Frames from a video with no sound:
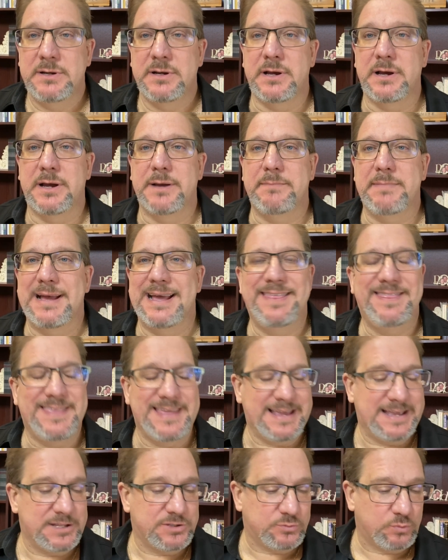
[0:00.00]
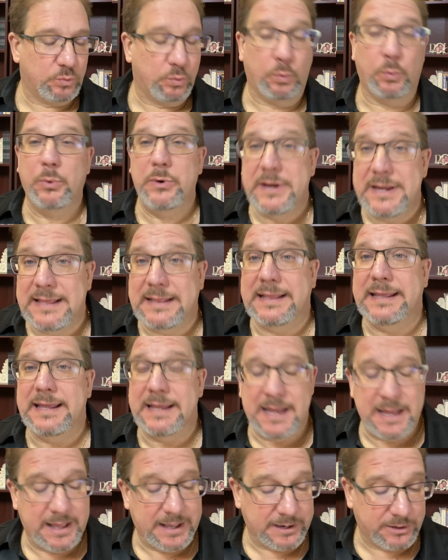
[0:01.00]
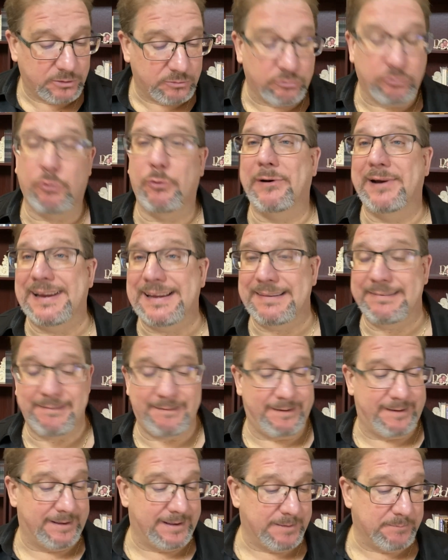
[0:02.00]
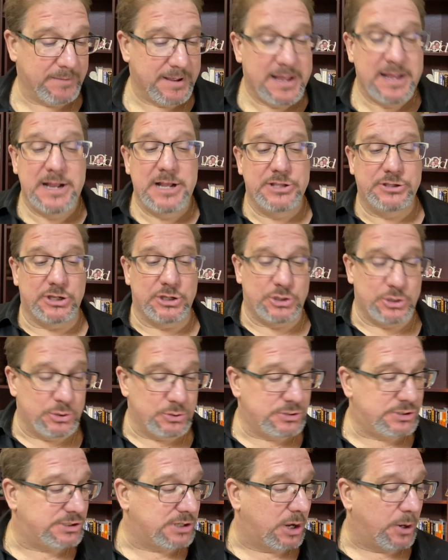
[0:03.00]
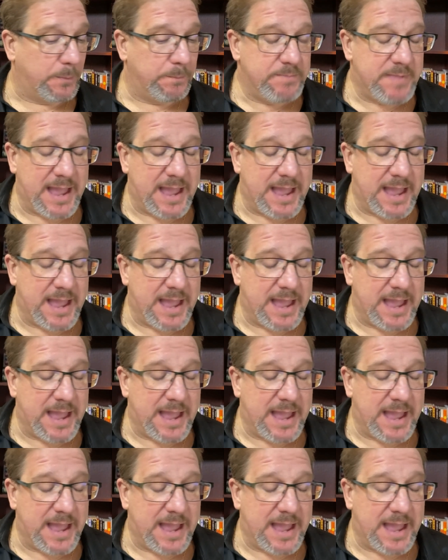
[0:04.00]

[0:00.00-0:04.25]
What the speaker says: I think it's really a great time to do so.